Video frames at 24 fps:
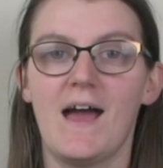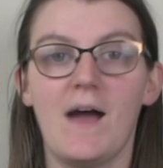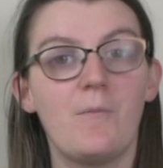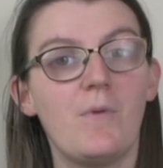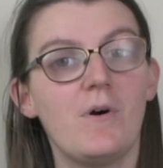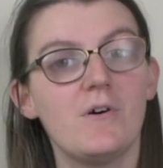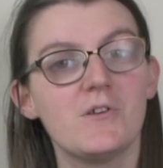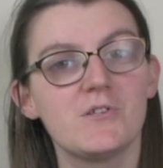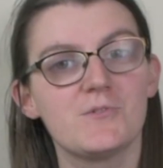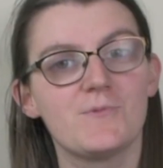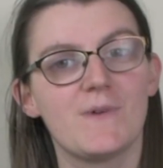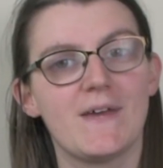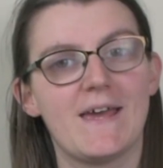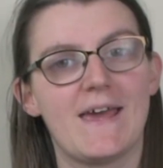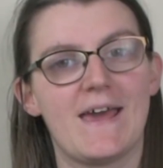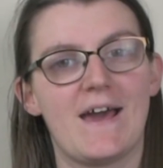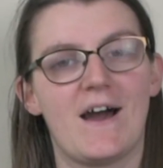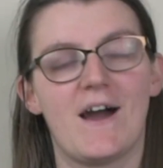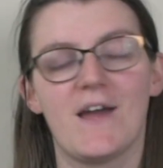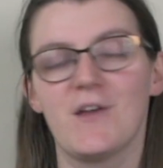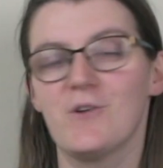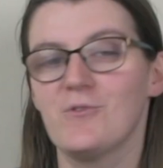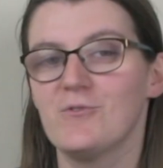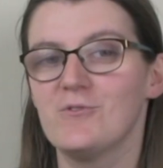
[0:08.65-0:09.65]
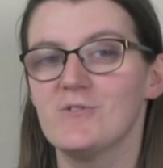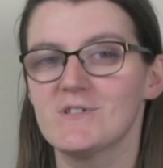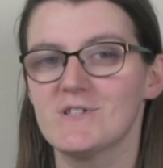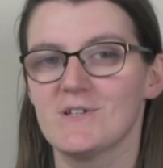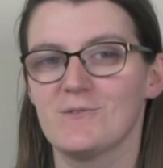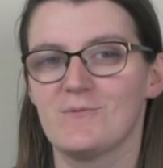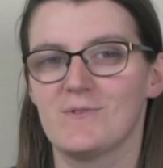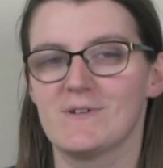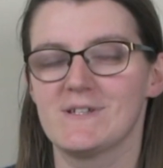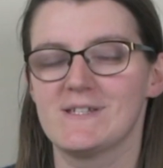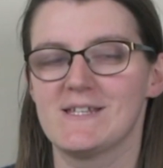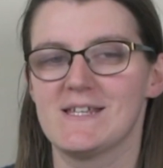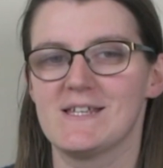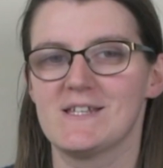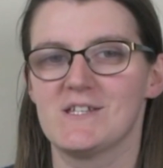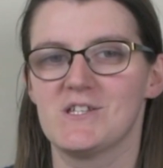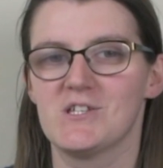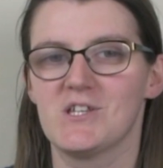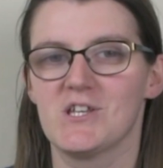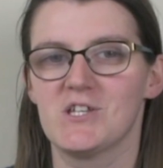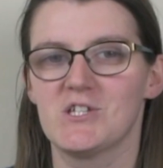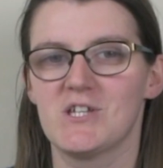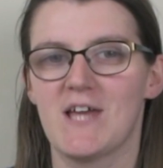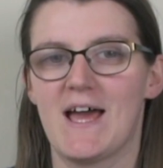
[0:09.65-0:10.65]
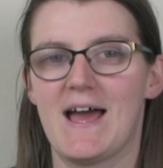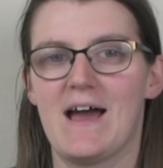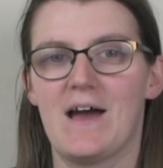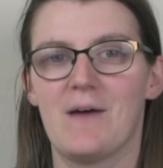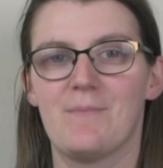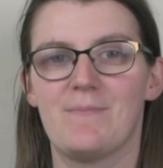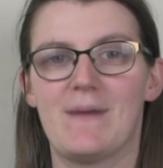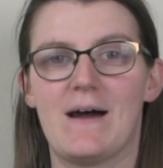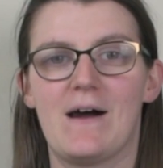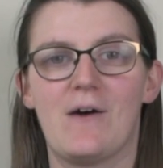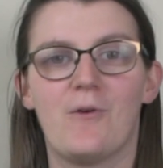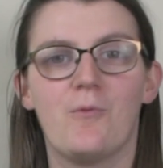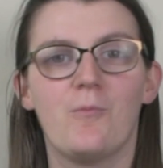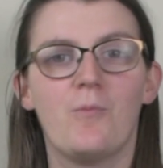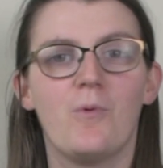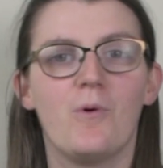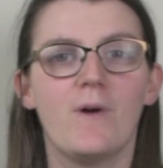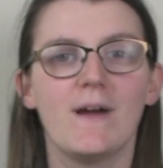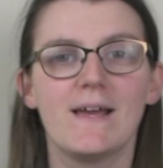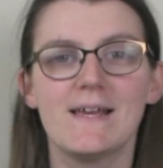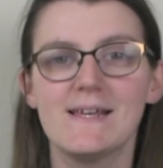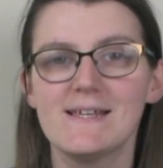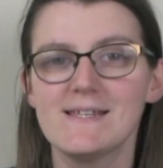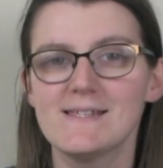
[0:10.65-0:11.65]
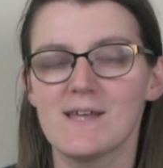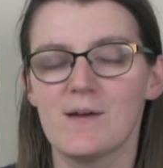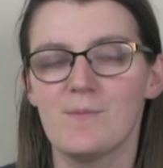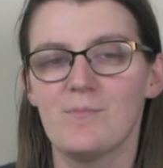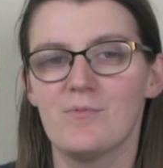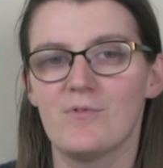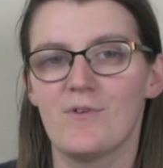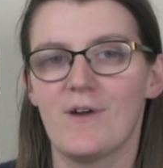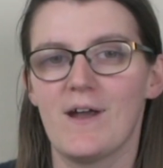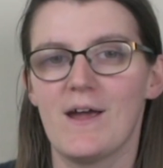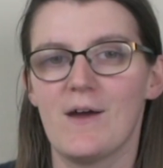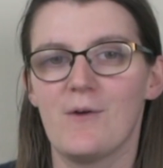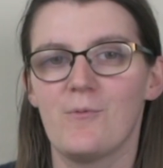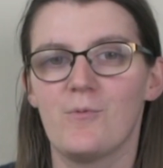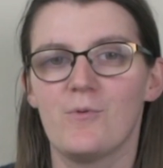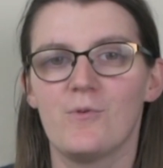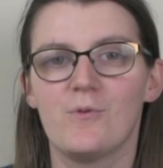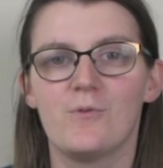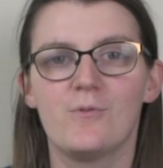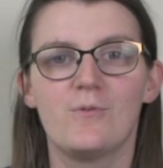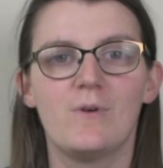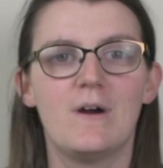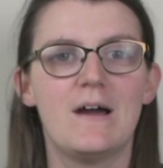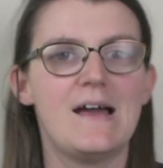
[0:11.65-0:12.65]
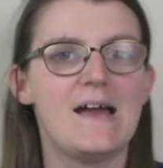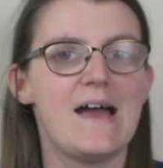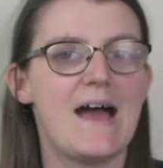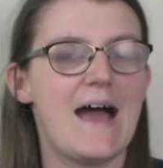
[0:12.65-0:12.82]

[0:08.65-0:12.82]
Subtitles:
And whilst we're here, I also wanted to chat about what is a prayer wall,